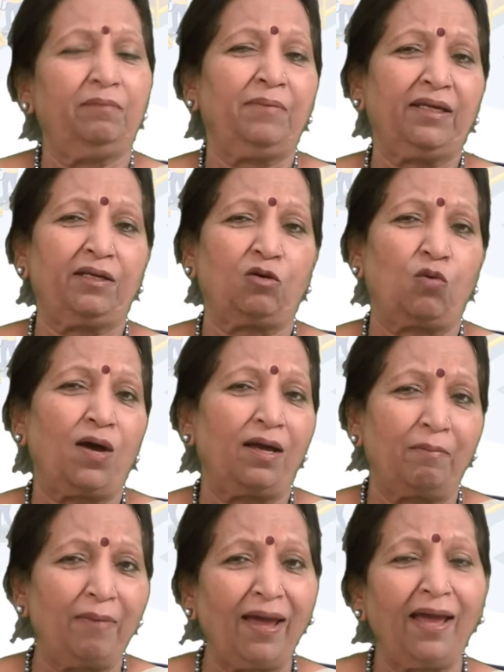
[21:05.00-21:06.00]
may
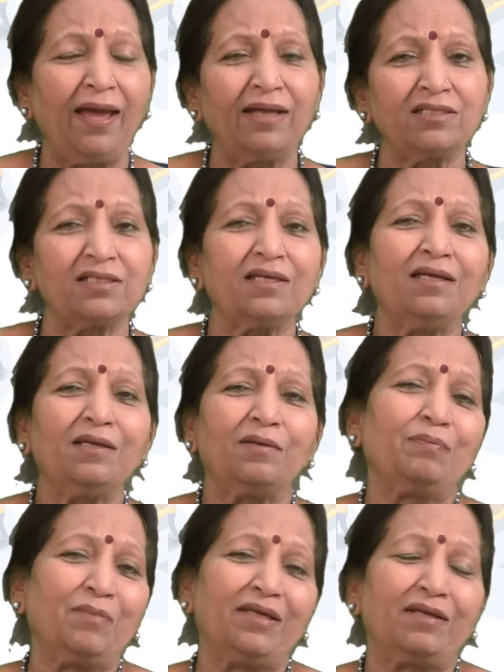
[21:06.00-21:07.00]
require bags,
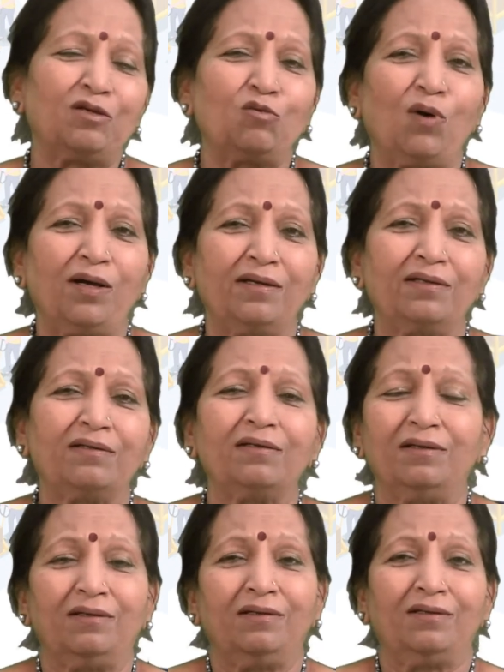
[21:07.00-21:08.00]
may require
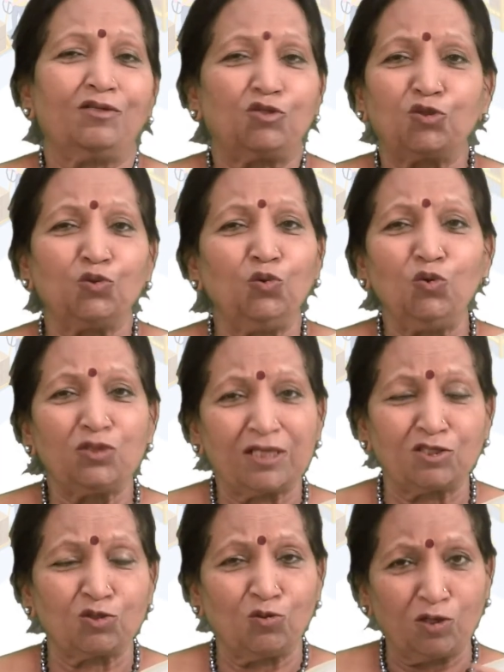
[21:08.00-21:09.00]
shoes, and
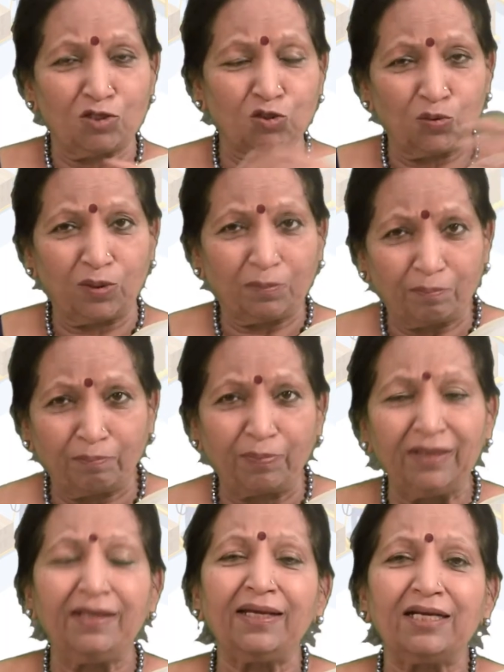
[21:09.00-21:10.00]
so on. So
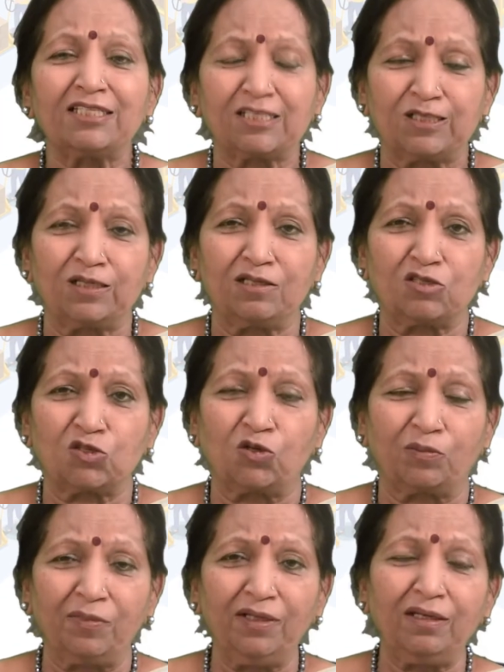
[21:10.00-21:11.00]
building a certain
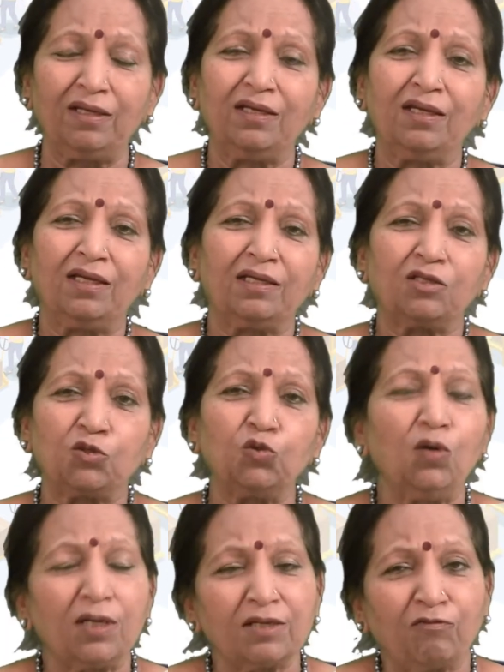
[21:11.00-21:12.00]
assortment
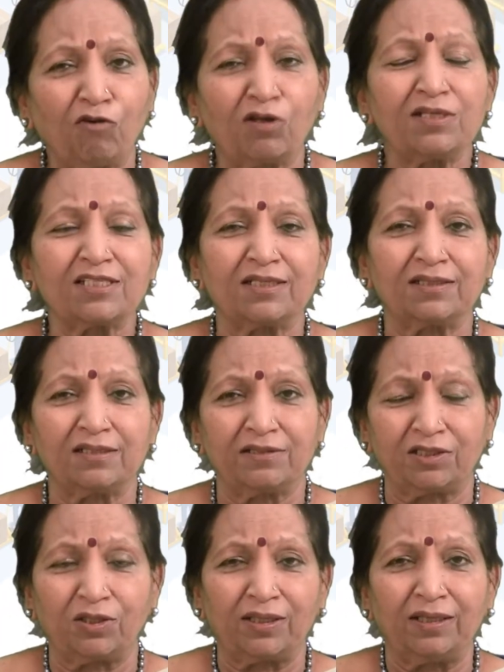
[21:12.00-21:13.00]
for a certain
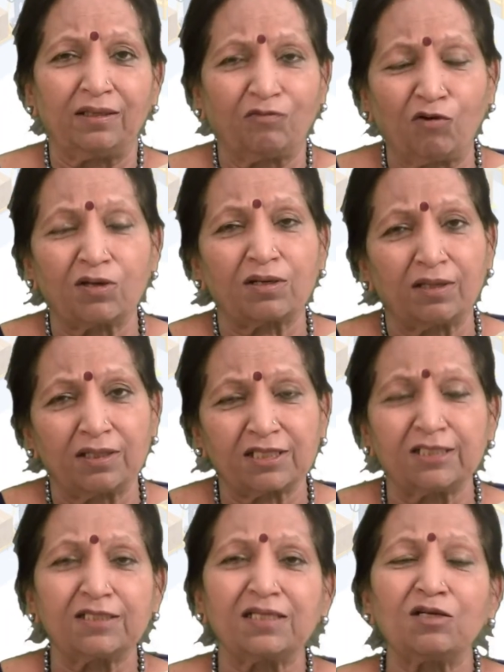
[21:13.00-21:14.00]
retail, for a
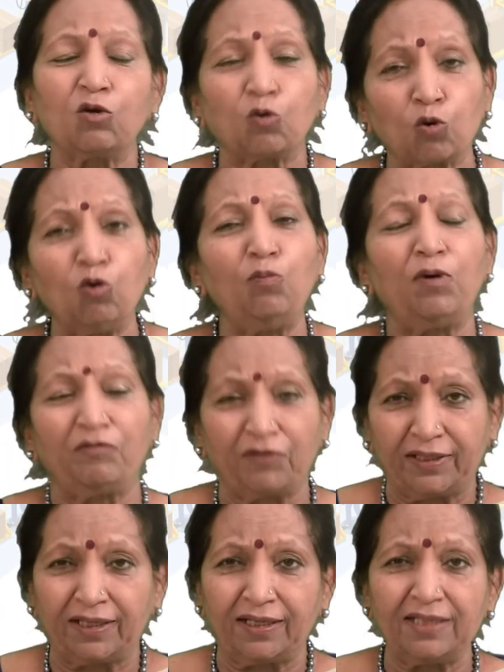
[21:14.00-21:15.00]
certain group of
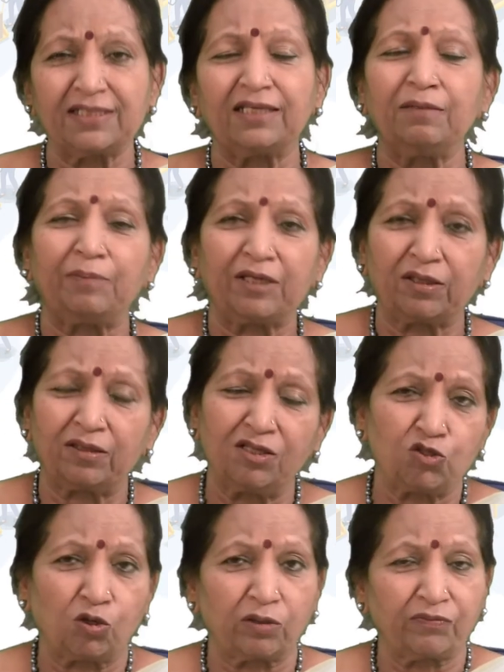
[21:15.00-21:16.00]
retailers in a particular
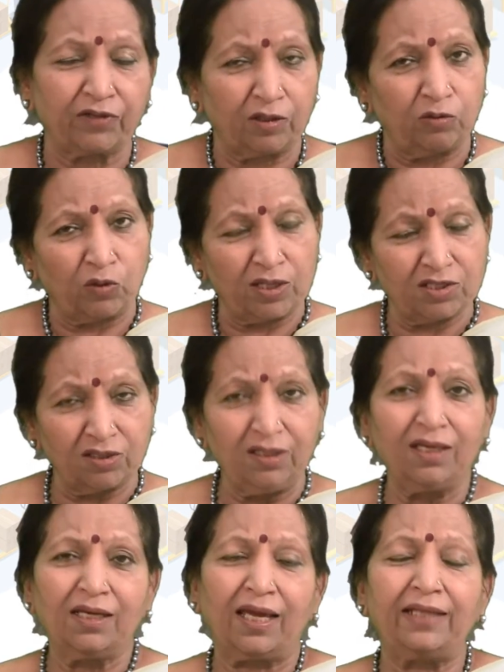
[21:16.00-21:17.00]
geographical location,
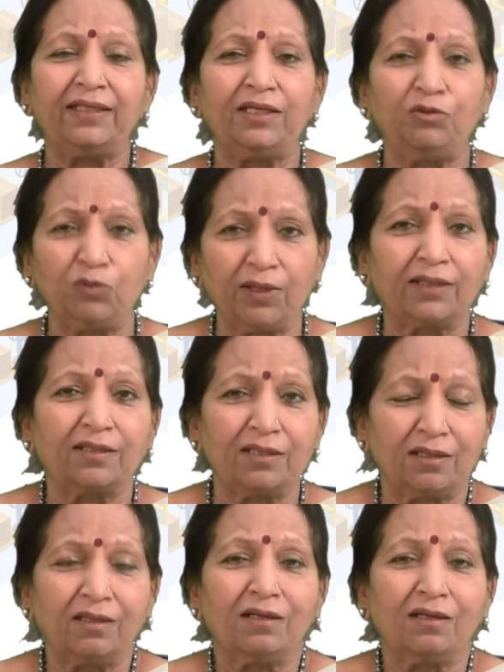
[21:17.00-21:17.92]
and then you get it